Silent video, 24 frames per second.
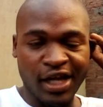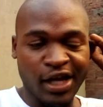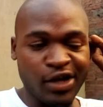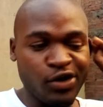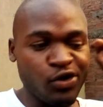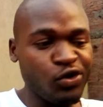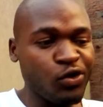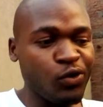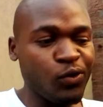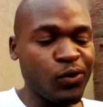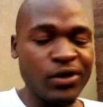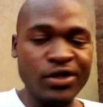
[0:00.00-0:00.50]
I
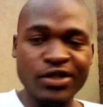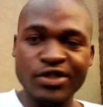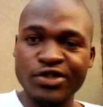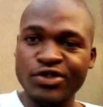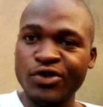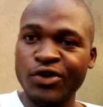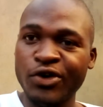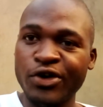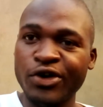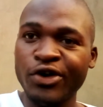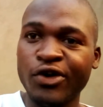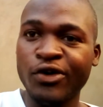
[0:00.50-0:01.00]
don't know what's
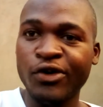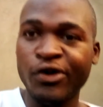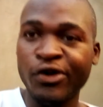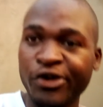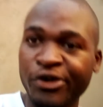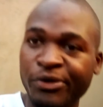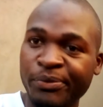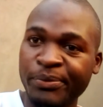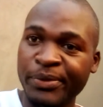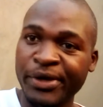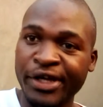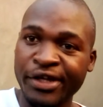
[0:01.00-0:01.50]
going
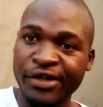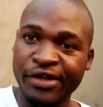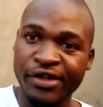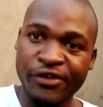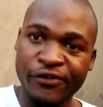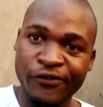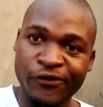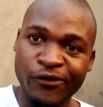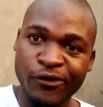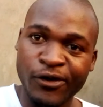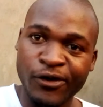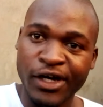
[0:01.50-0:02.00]
on, man.
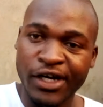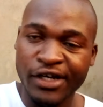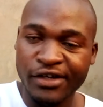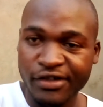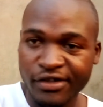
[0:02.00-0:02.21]
If you're